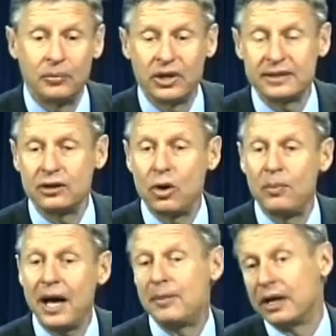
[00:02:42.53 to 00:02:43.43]
President
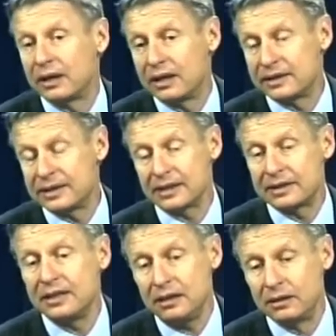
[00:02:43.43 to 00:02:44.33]
Obama got
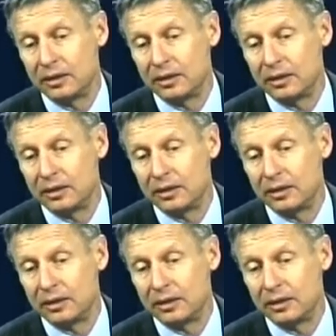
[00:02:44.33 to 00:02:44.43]
16